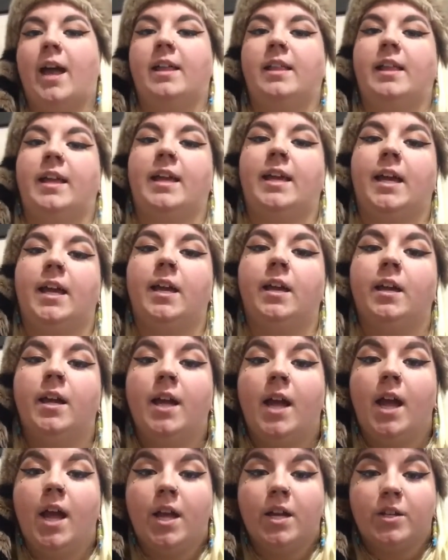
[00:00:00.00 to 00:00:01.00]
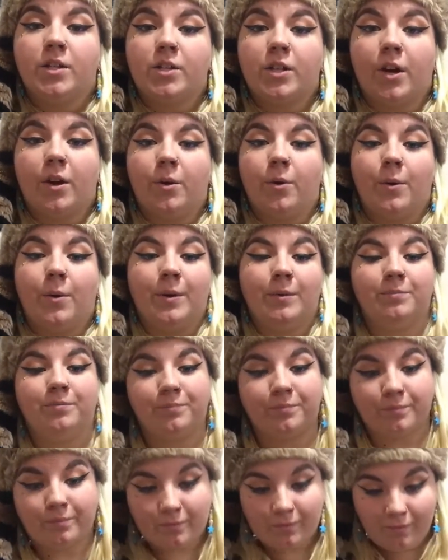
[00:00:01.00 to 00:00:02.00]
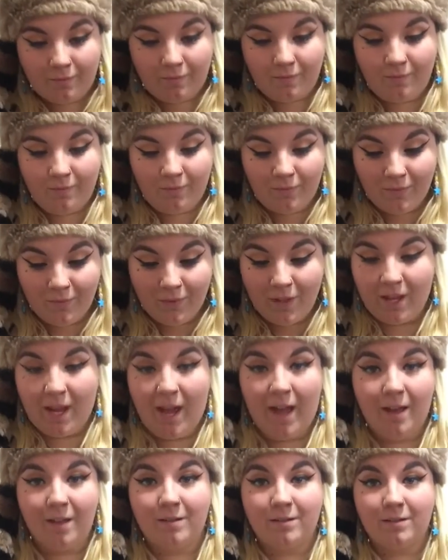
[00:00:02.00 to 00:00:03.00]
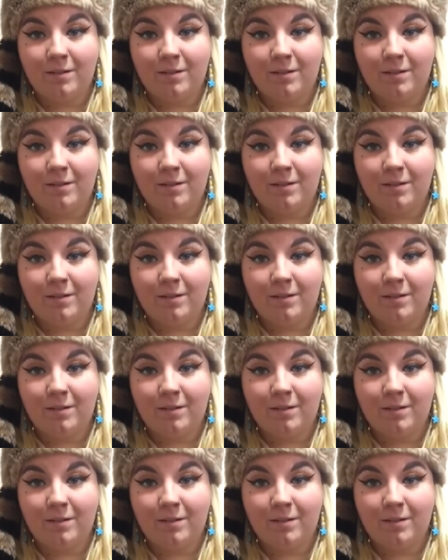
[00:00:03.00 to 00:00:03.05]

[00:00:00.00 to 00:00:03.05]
like it. So, yeah.